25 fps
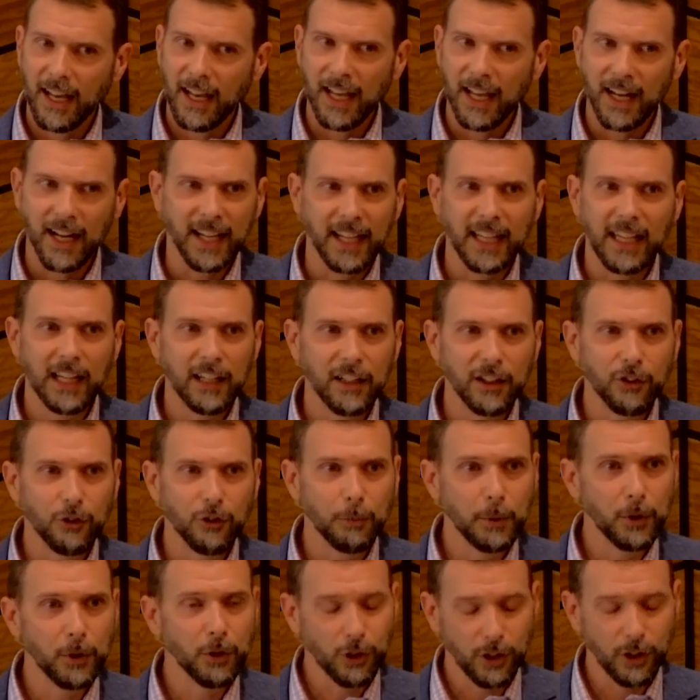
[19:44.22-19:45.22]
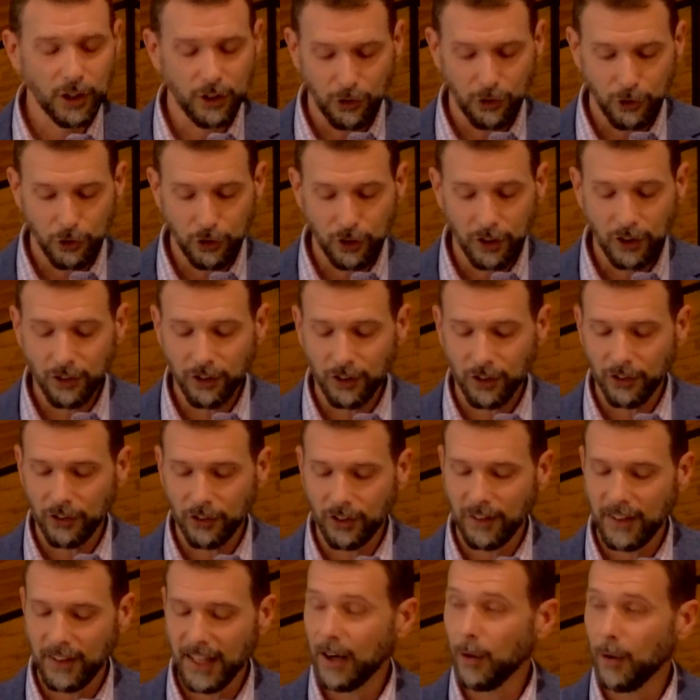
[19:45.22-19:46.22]
And I can't experience Jesus
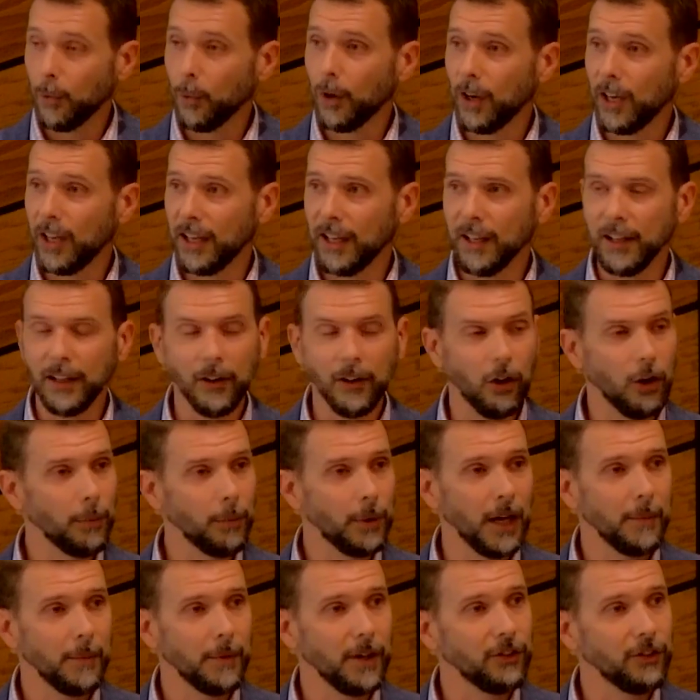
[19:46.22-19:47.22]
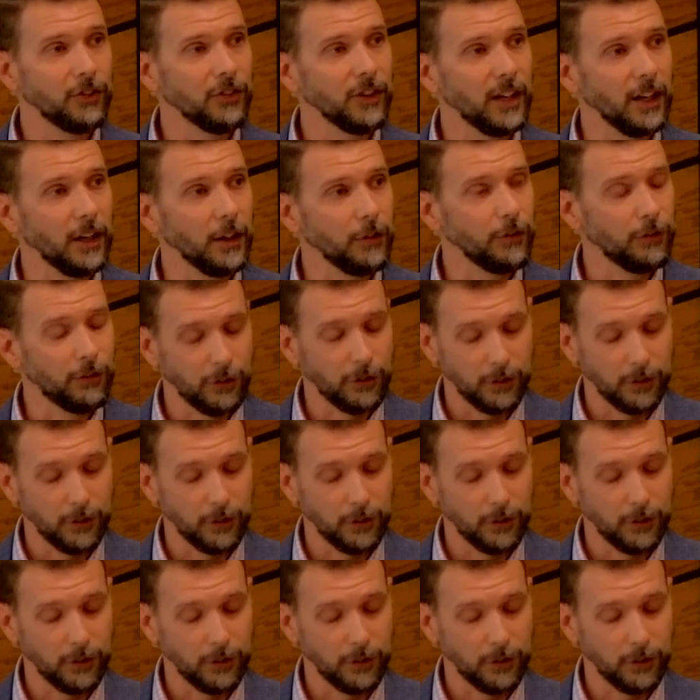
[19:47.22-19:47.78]
in that way all by myself.